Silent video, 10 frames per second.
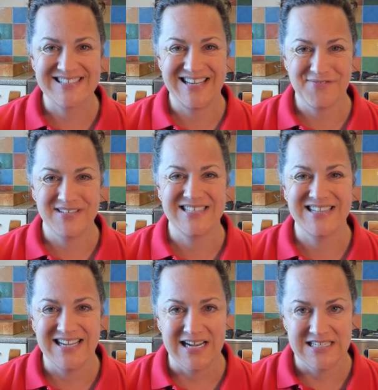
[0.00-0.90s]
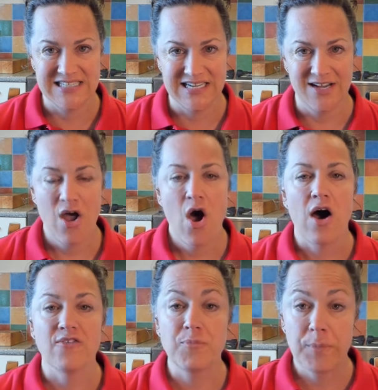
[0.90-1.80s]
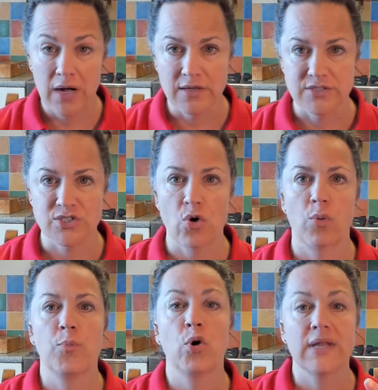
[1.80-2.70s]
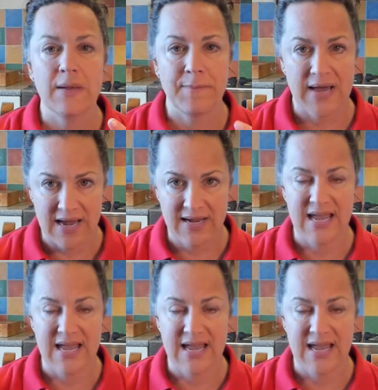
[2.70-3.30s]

given to the idea of pulse or pulling back